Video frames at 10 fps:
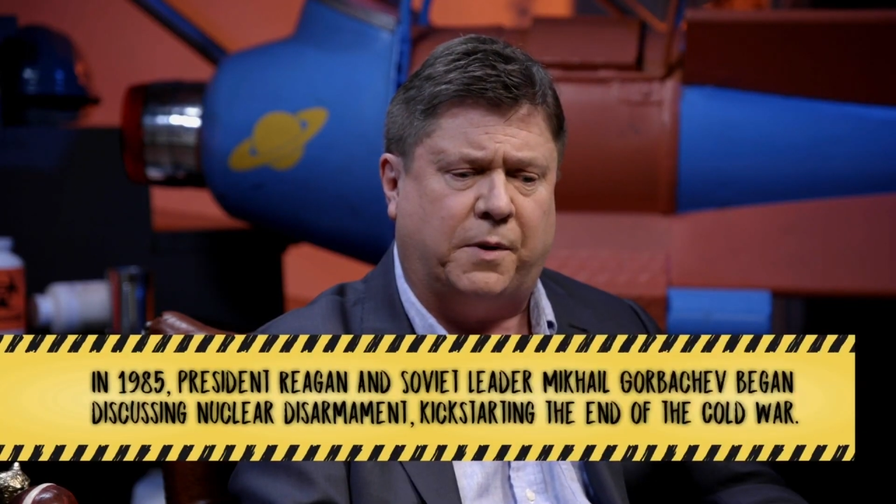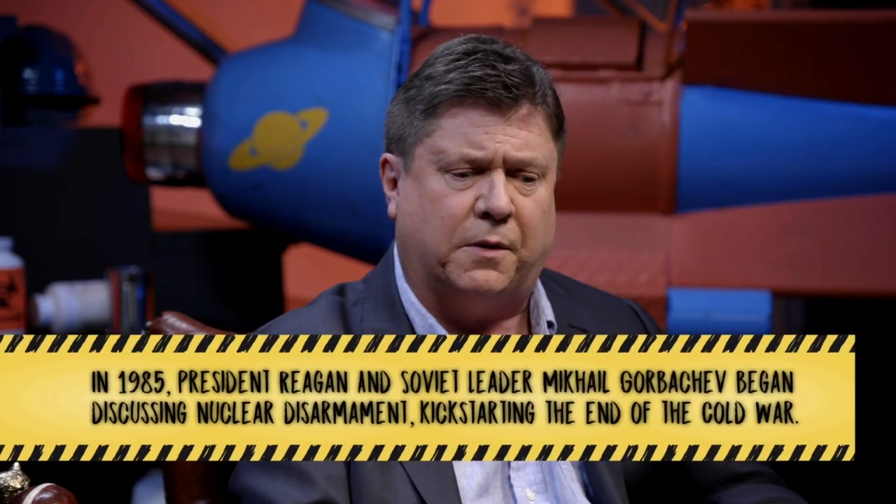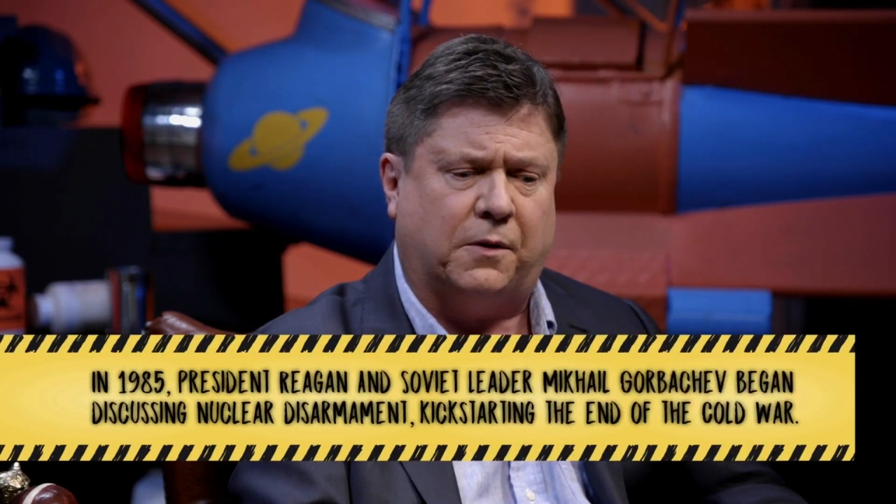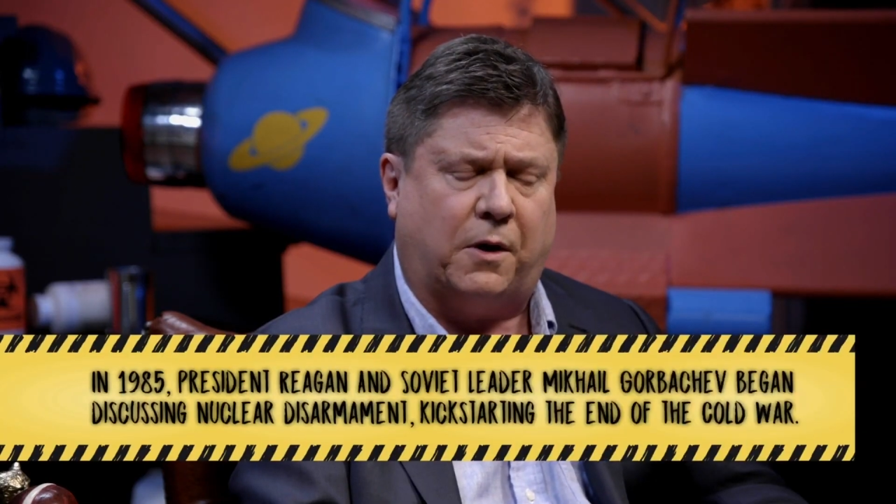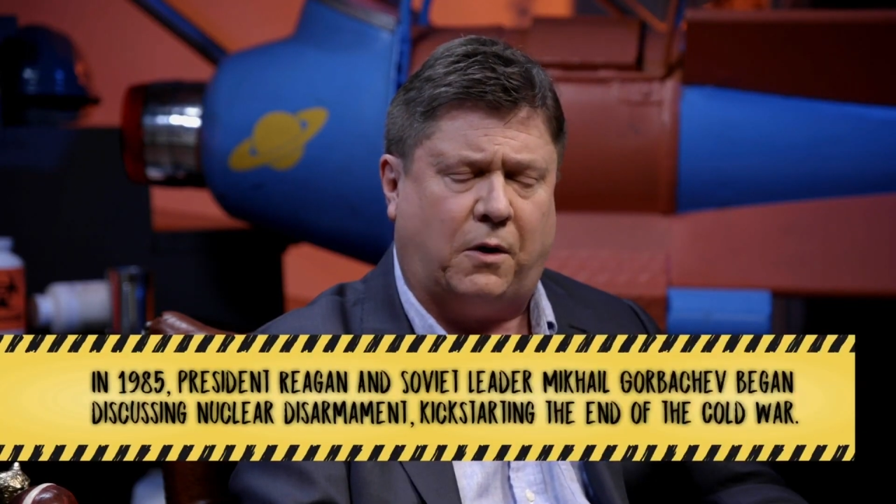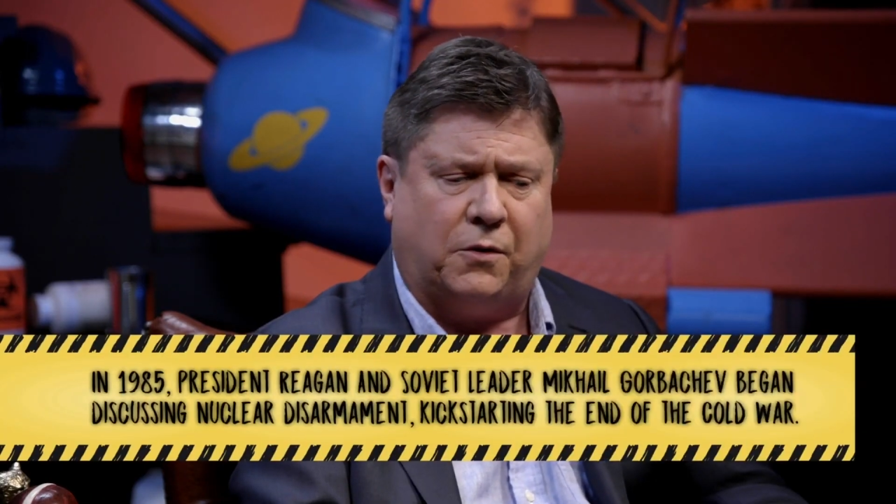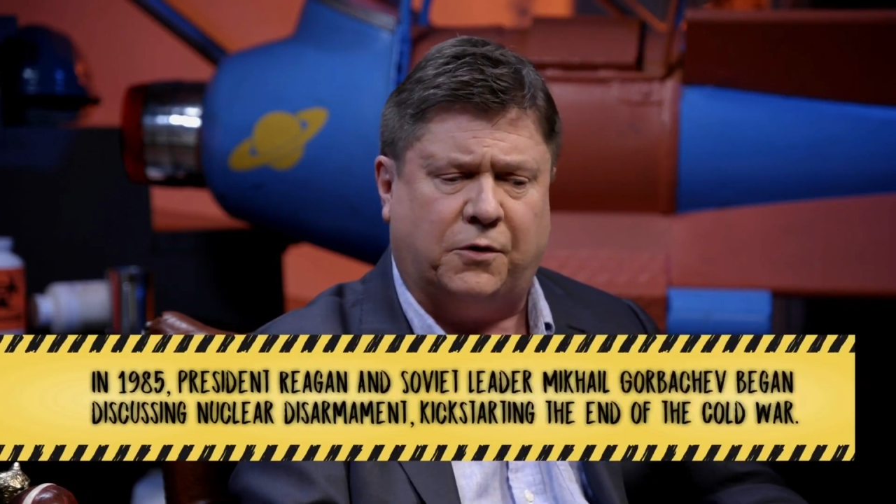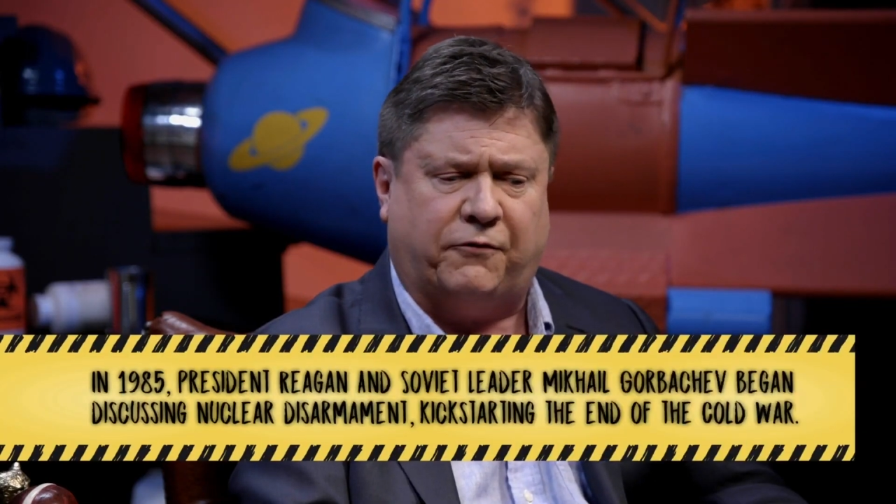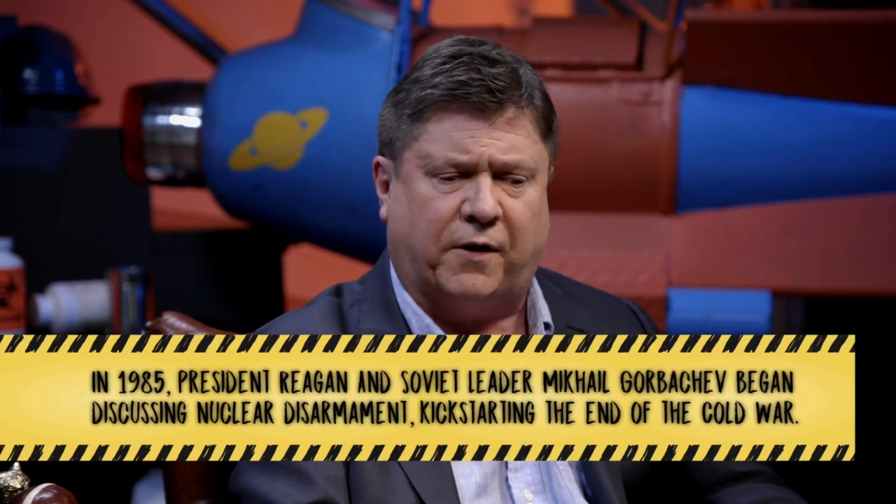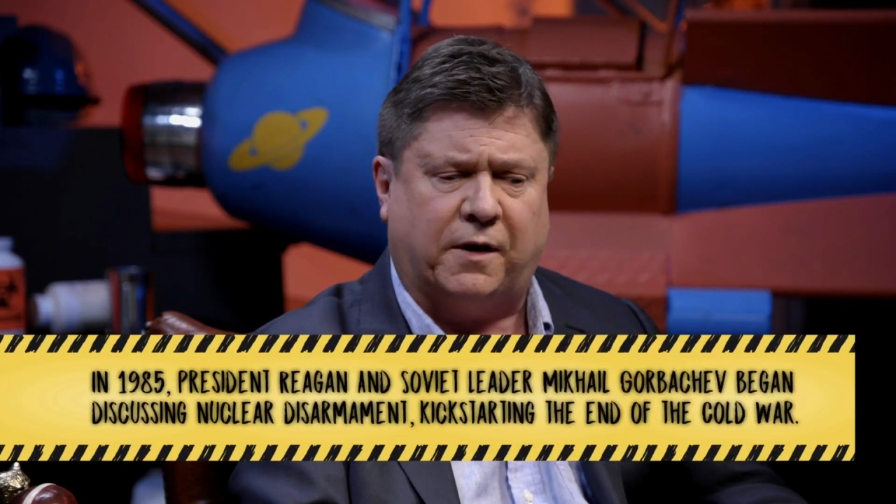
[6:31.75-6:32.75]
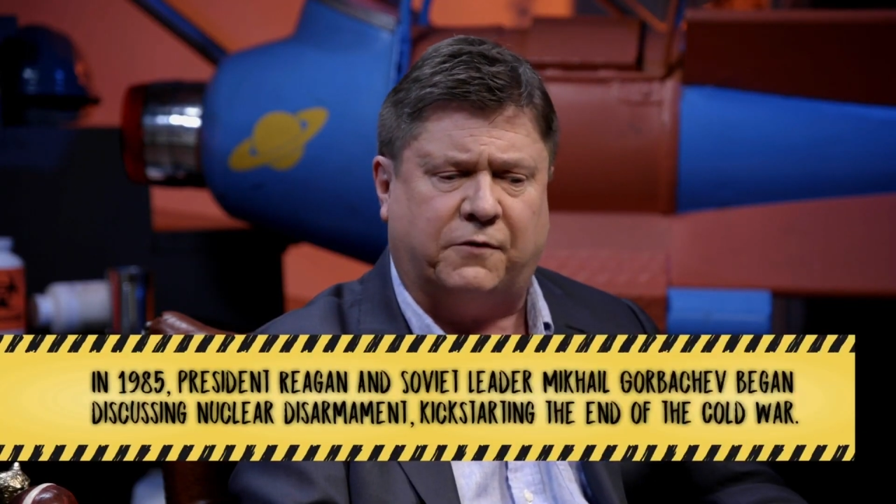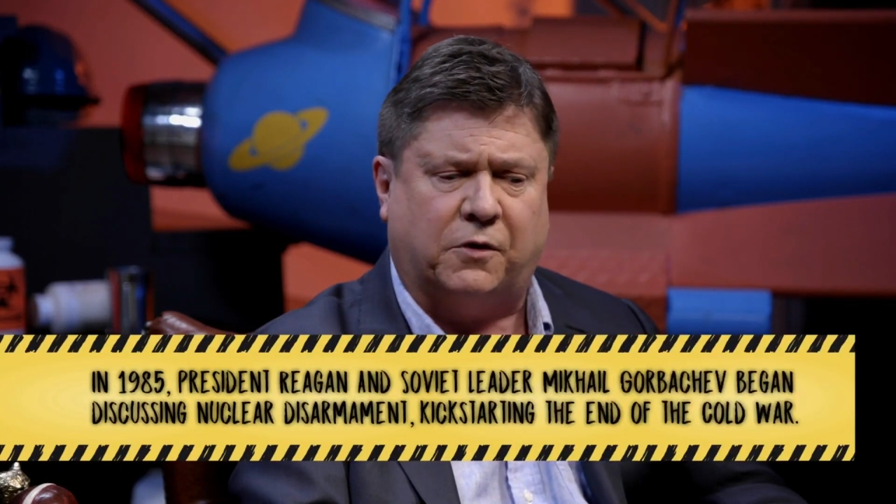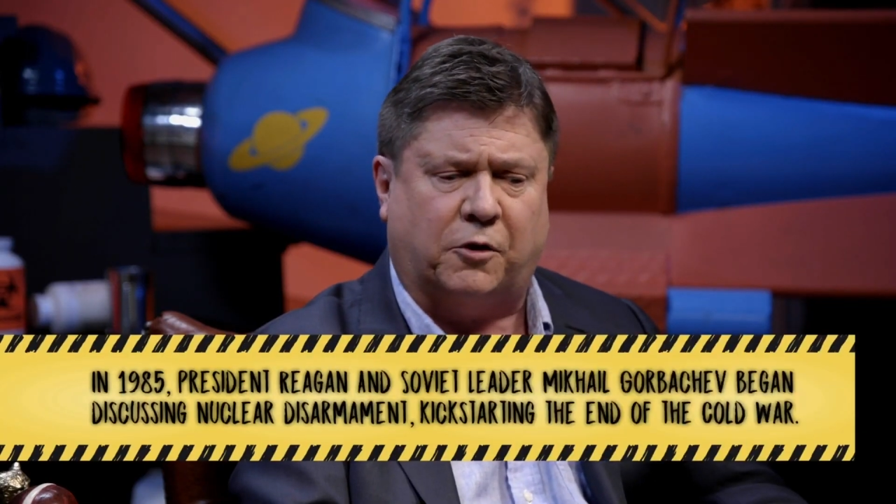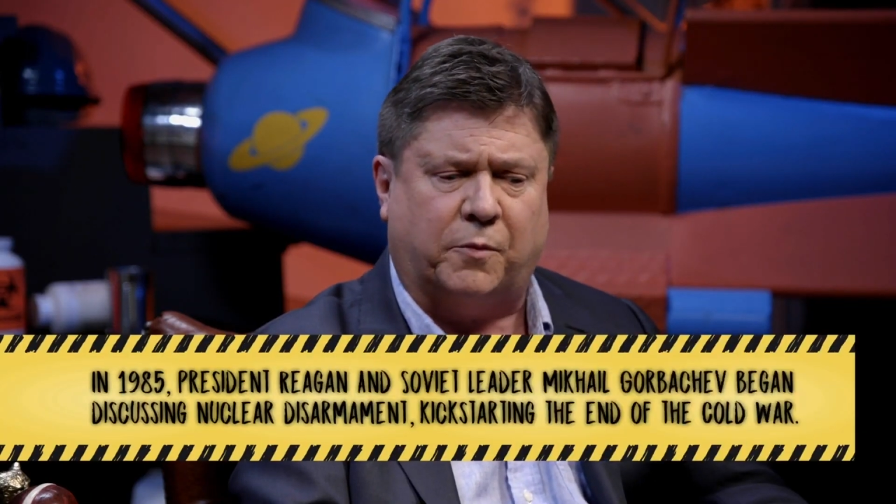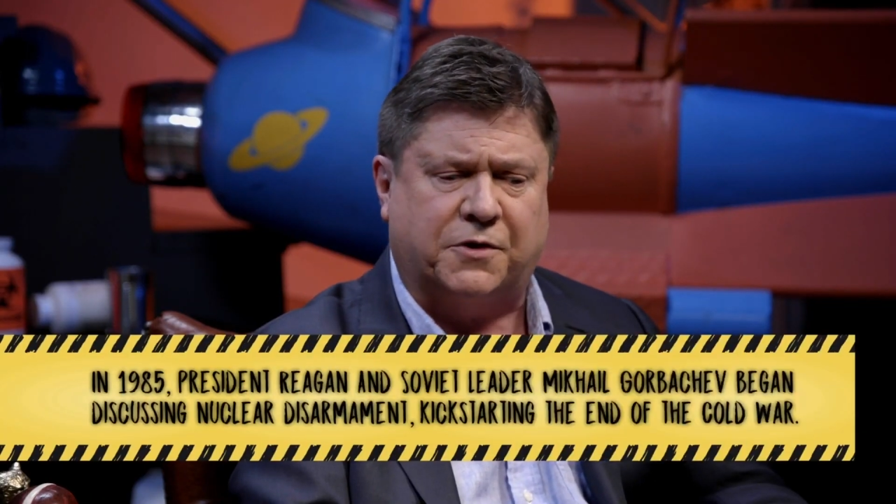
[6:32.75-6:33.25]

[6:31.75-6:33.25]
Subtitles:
build a whole new fleet of nuclear